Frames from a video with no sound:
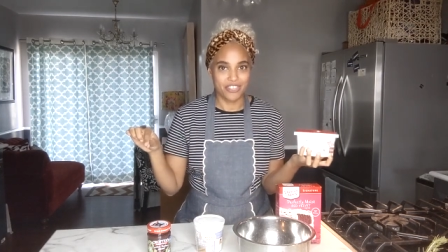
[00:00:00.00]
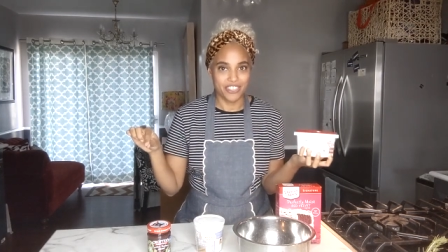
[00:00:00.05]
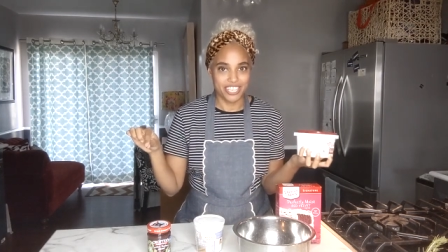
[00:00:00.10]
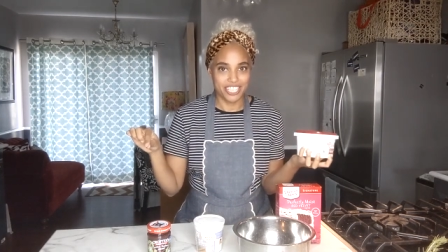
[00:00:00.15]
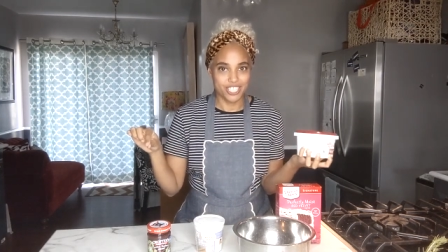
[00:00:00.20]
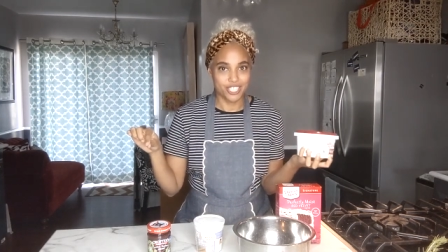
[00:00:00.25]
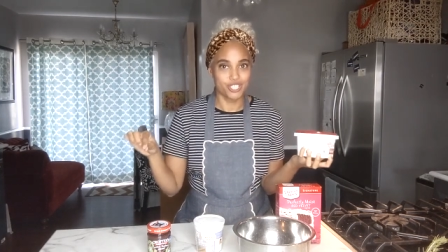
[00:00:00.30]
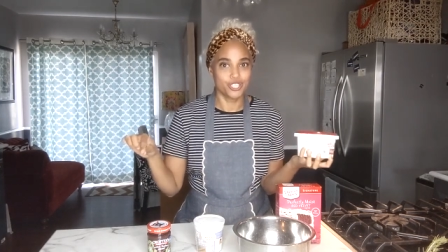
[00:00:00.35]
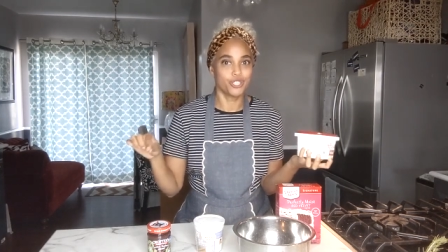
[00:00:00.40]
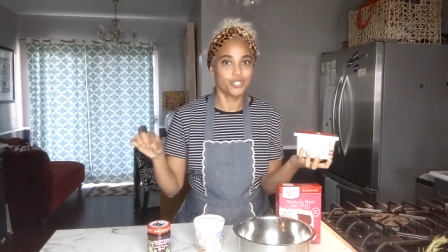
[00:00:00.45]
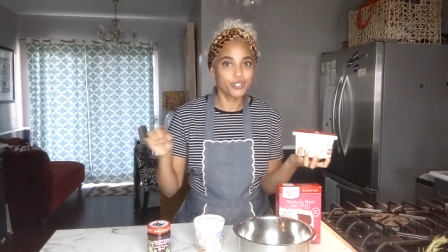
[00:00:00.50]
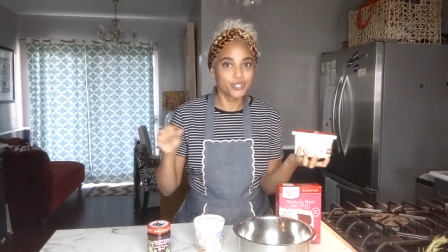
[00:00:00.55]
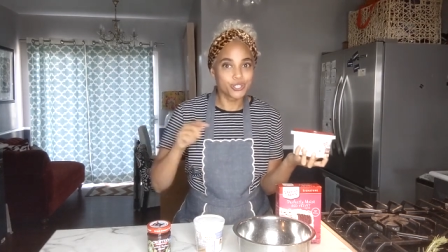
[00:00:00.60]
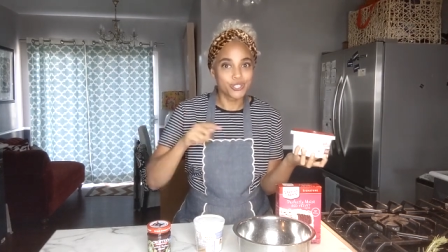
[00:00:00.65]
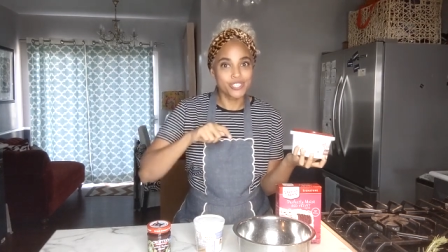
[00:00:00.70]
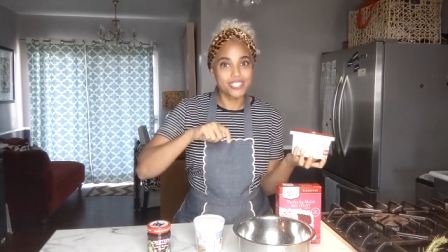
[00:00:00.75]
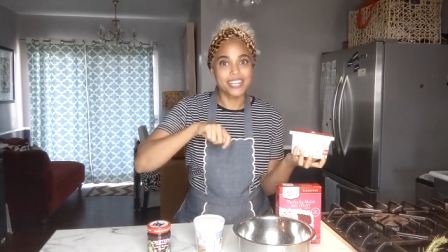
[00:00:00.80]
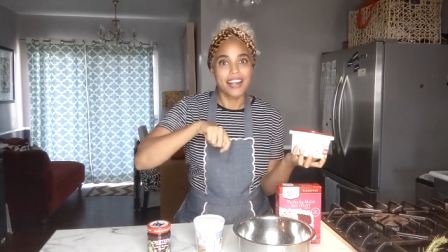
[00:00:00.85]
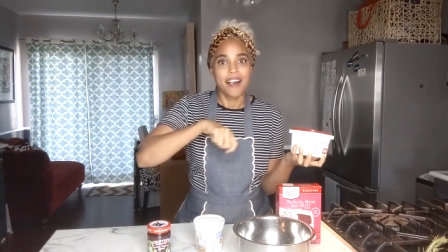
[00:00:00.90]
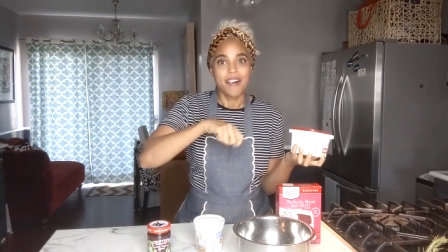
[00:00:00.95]
thin
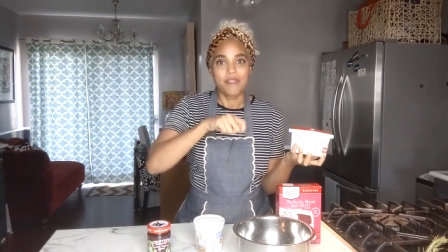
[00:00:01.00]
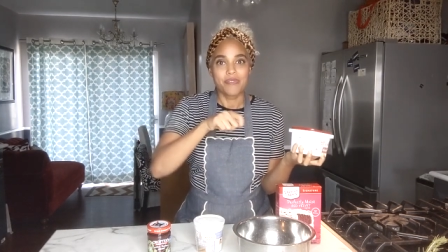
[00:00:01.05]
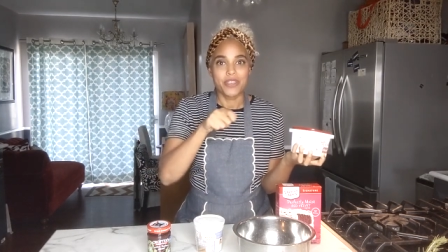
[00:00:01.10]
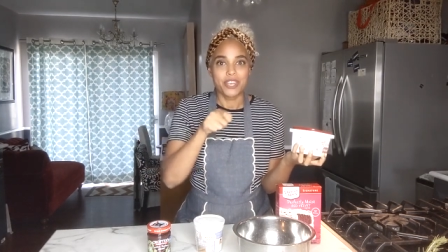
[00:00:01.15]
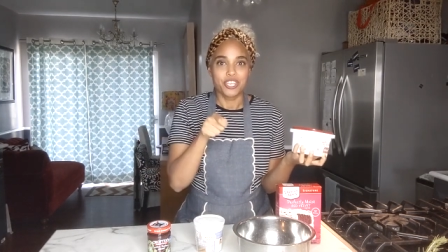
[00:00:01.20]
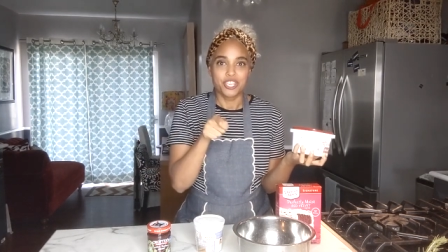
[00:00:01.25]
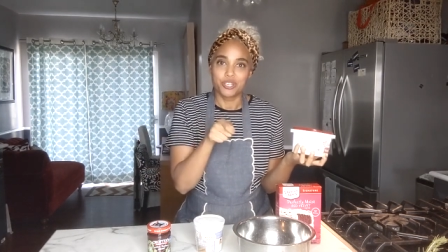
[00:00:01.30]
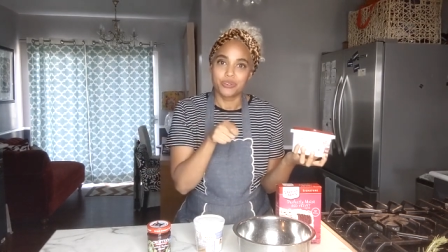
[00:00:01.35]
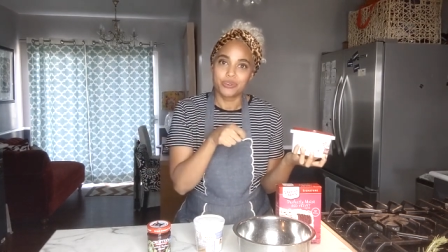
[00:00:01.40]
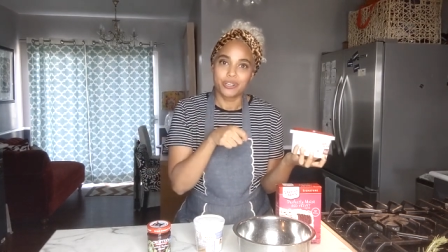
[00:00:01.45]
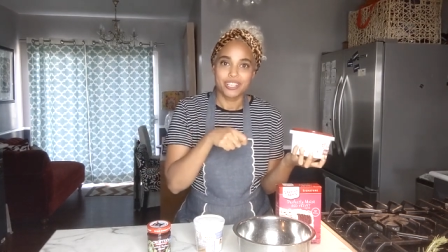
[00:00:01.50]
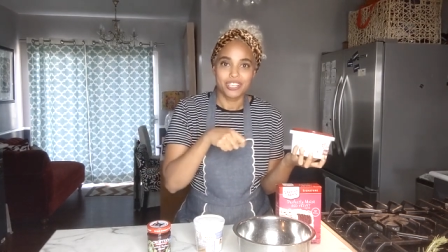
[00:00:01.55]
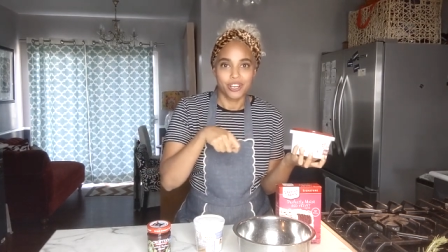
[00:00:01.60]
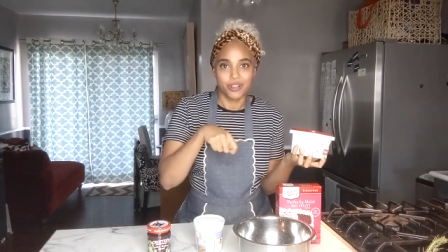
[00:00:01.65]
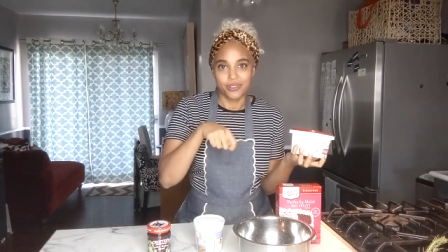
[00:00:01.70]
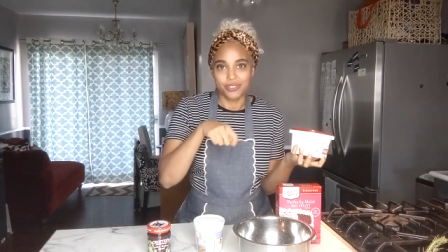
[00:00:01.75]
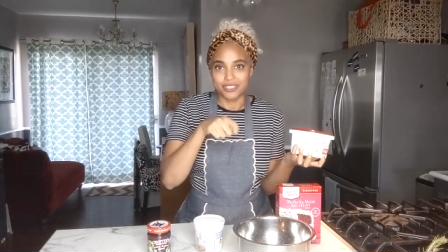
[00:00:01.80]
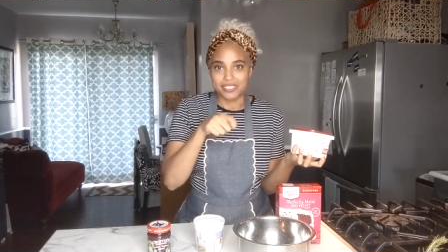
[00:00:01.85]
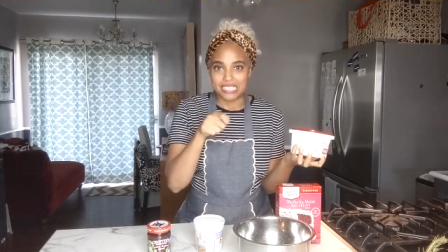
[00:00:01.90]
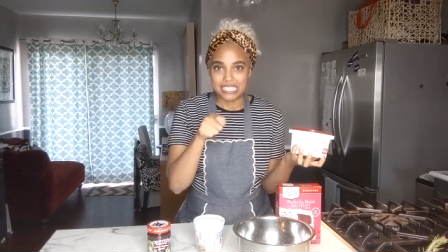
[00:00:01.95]
noodles that you are
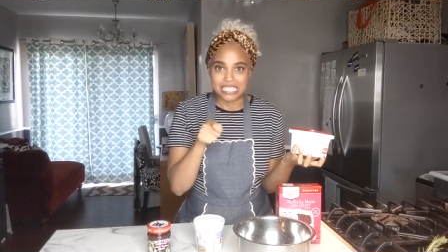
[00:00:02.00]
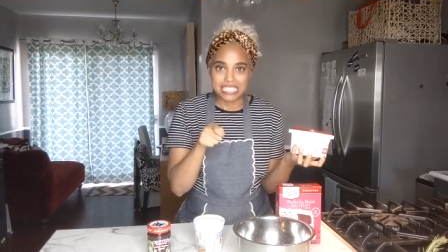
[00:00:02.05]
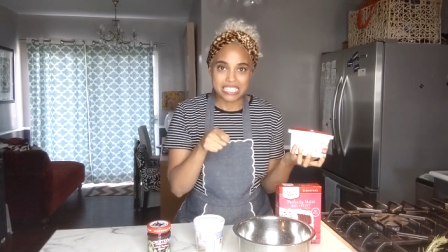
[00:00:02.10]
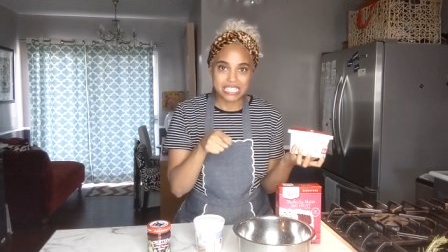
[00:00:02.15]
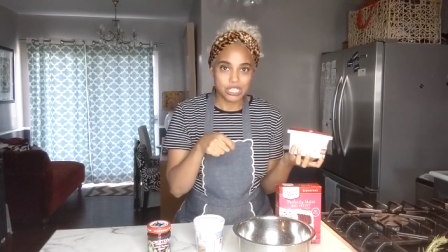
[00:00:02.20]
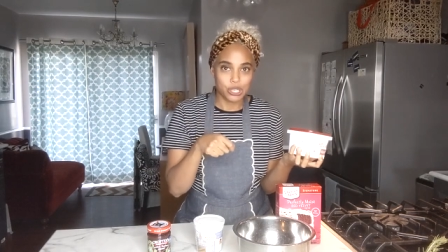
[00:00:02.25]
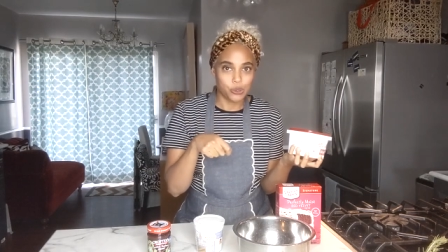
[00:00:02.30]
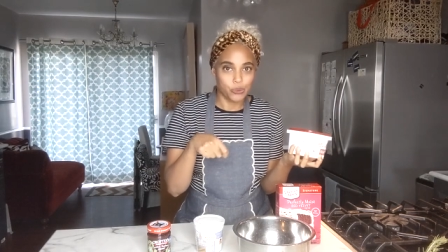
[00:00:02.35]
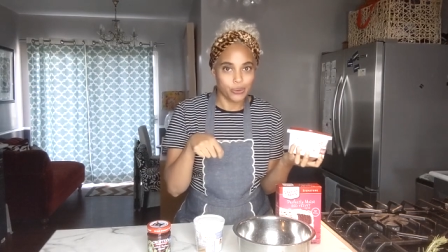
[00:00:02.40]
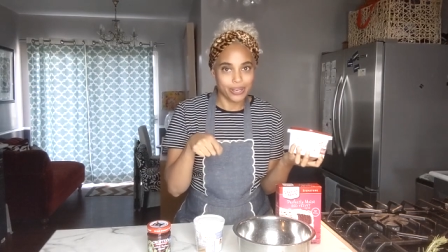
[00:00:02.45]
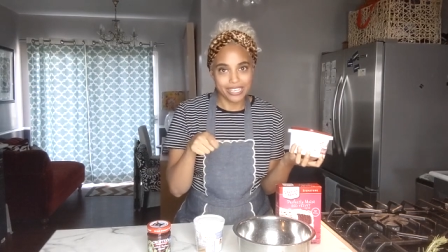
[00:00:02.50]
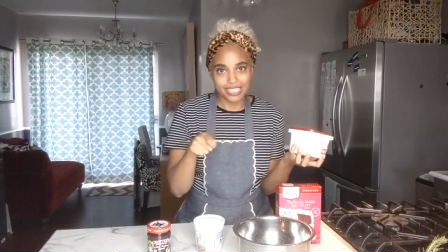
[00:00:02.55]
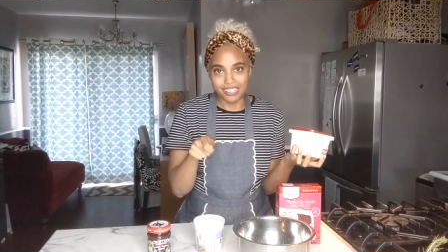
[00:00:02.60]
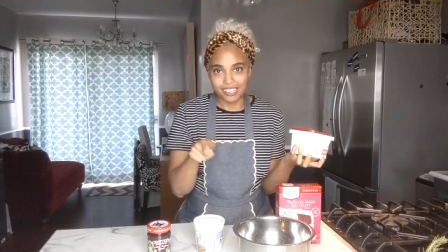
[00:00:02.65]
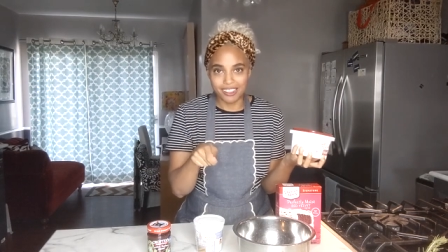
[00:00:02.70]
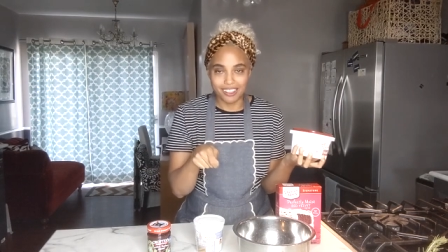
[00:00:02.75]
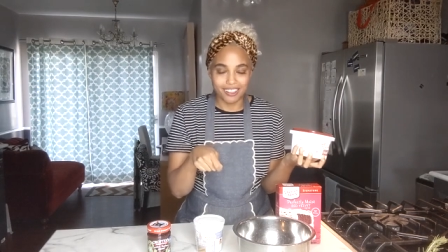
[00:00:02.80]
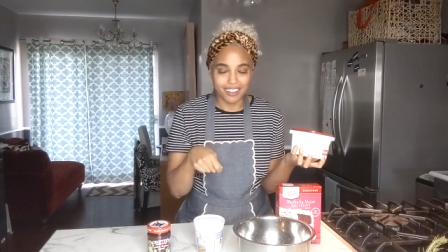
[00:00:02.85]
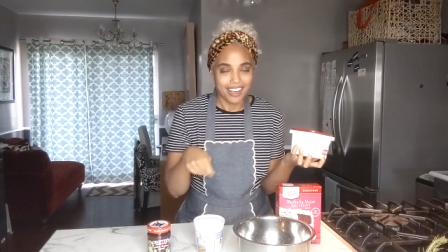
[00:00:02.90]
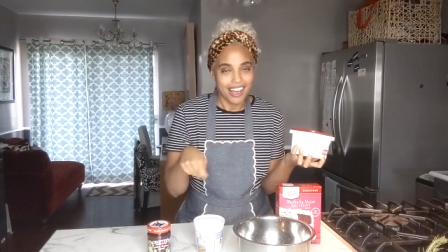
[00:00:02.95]
going to
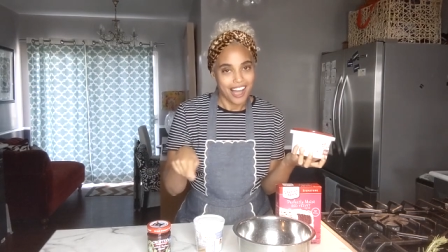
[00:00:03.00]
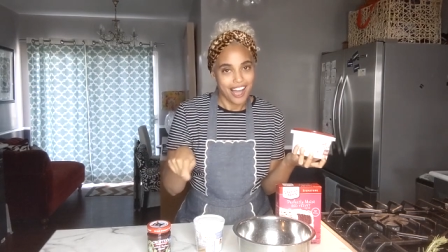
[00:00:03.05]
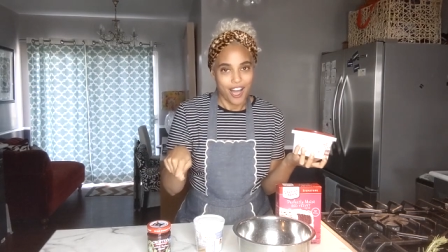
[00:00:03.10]
squiggle